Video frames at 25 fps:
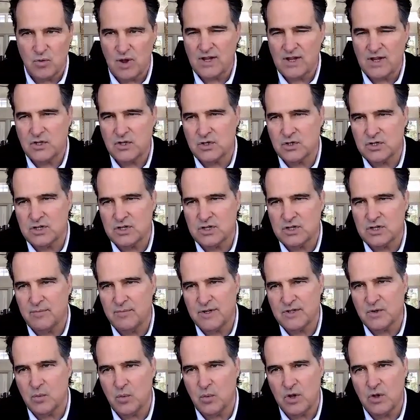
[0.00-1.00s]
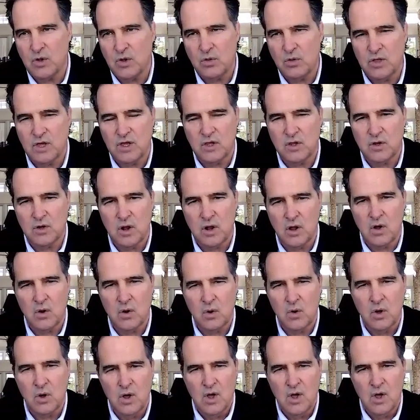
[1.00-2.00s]
Rate yourself based on what you think you
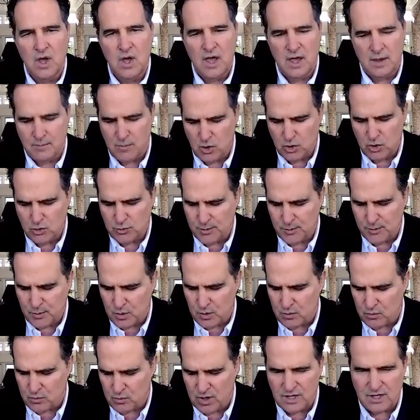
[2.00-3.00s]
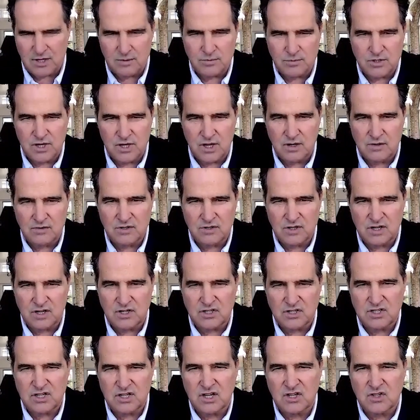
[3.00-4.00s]
know. And most people are going to rate themselves at a
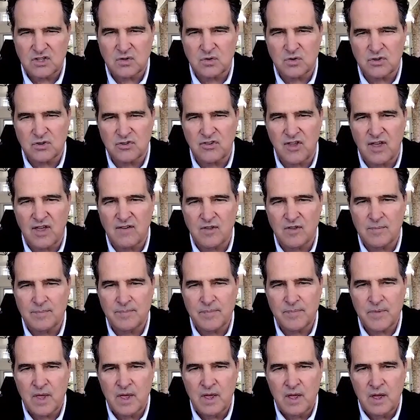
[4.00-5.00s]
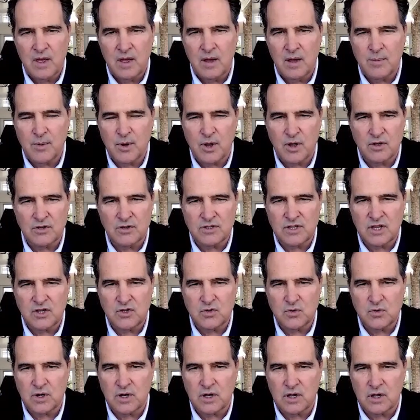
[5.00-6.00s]
six or a seven uh, because they
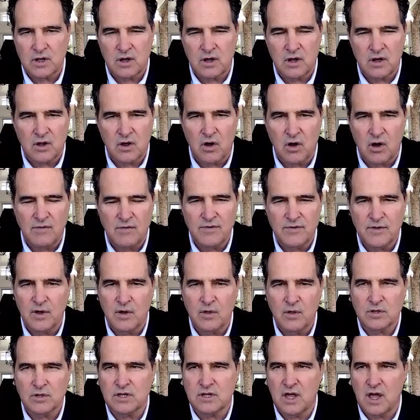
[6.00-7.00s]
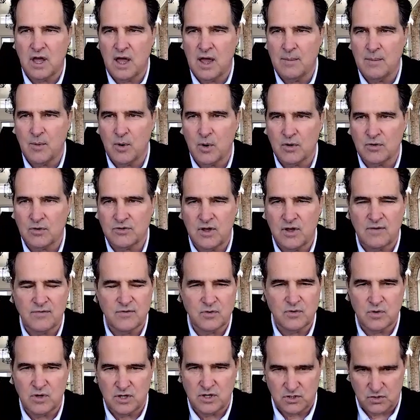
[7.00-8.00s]
drink uh, coffee all the time or soft
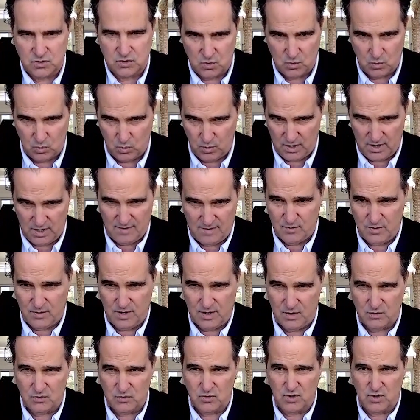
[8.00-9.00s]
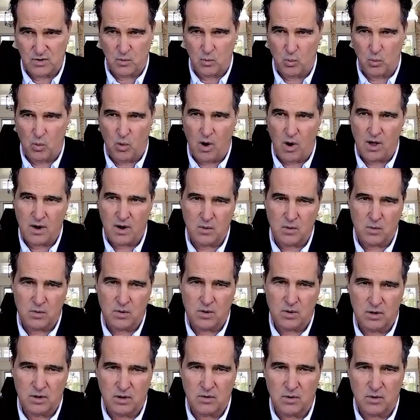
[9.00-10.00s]
drinks or whatever. They don't drink water,
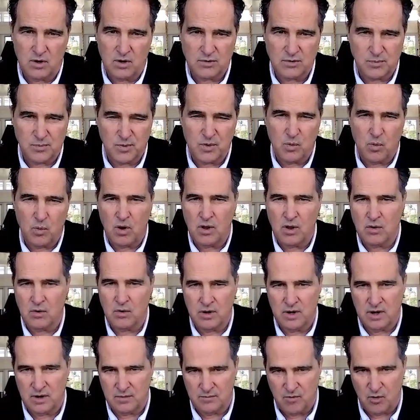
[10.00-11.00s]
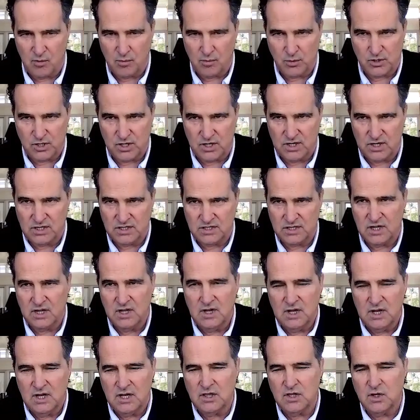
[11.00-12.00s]
you know, uh, spring water and herbal teas
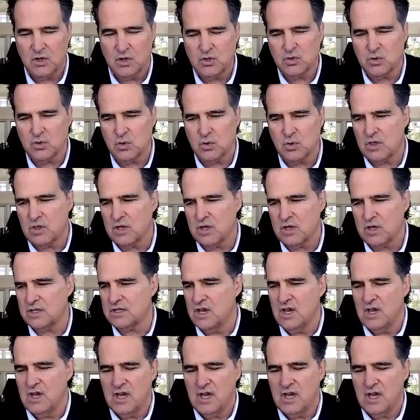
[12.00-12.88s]
and those sort of things.